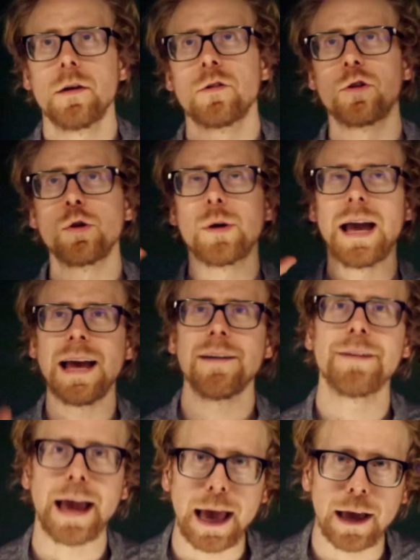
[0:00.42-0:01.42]
So you
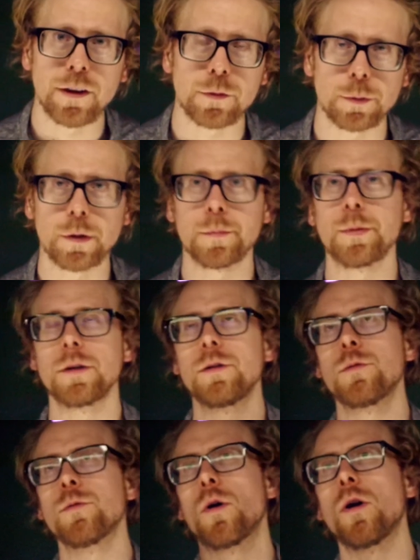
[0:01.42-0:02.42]
have asthma, but
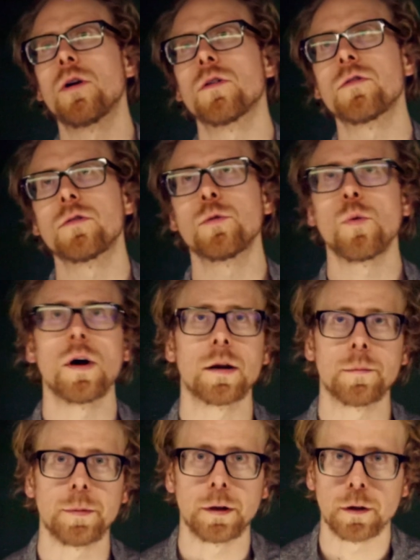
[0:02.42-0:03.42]
you also want
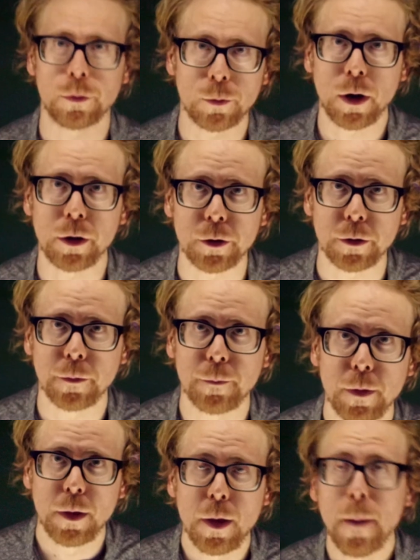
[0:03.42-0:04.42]
to be a runner.
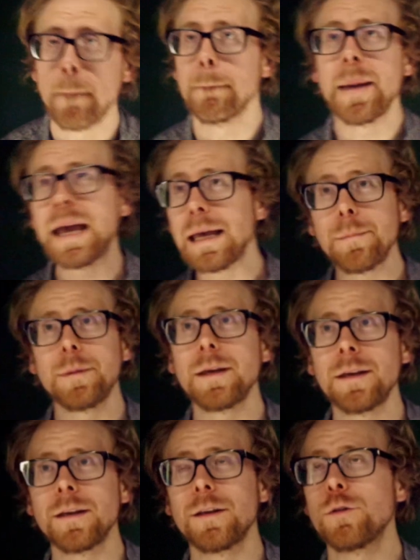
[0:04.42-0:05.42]

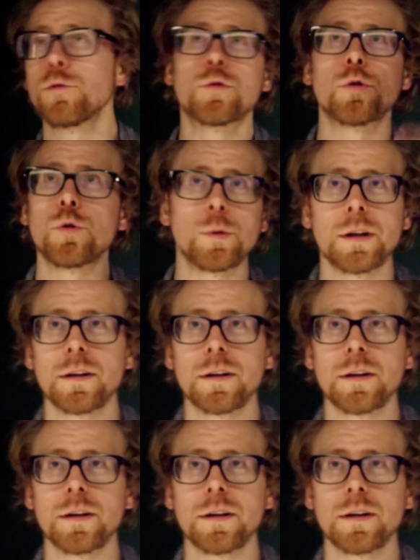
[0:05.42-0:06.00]
Maybe you grew